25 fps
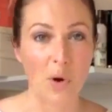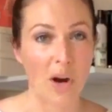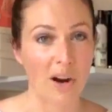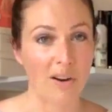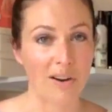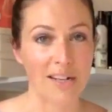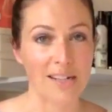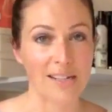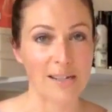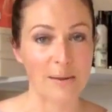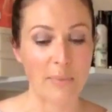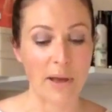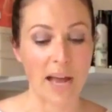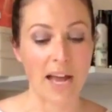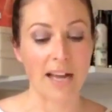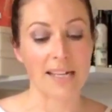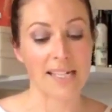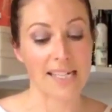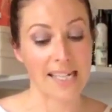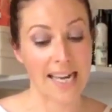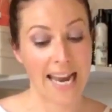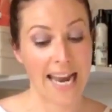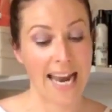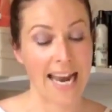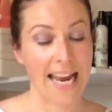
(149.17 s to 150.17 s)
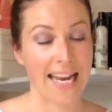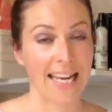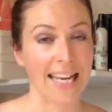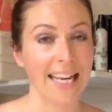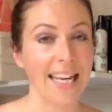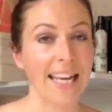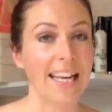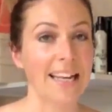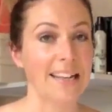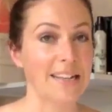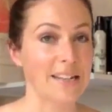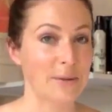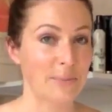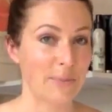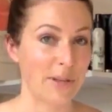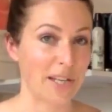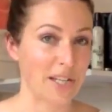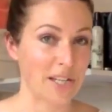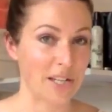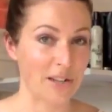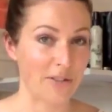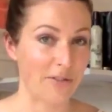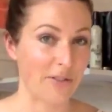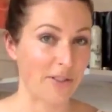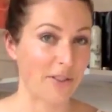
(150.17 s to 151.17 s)
worries about tanning, and
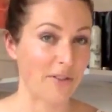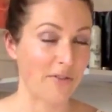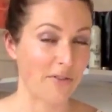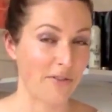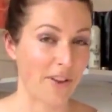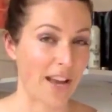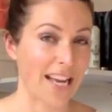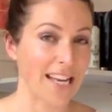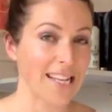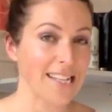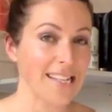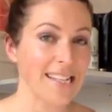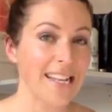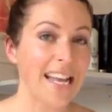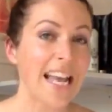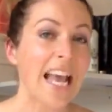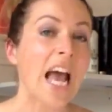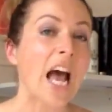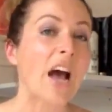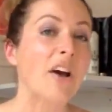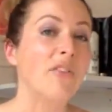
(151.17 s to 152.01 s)
especially for the face.